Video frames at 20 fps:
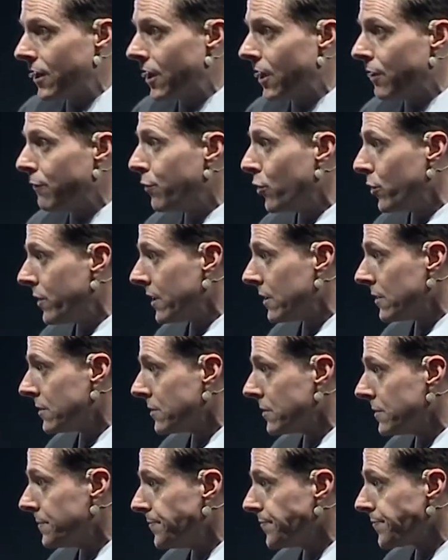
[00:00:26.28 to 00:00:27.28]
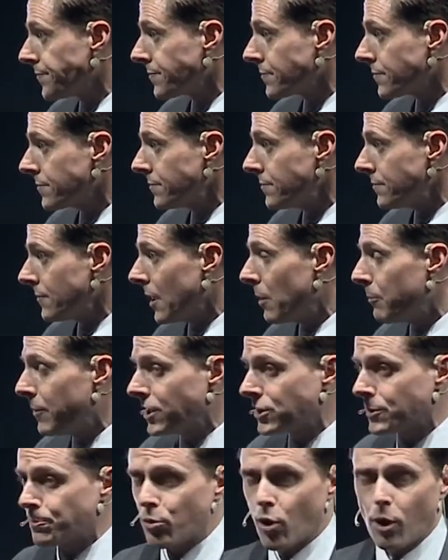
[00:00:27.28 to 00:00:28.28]
and foothills. But
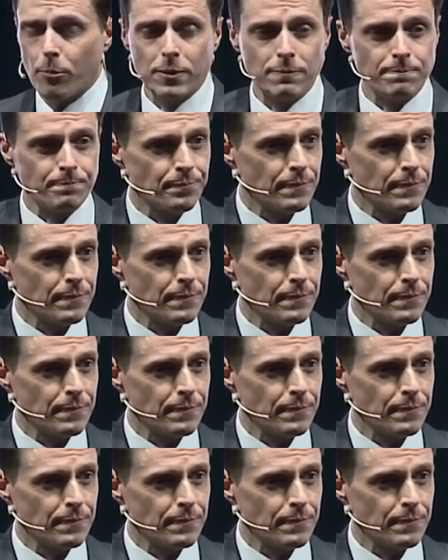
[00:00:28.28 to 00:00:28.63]
there's a problem.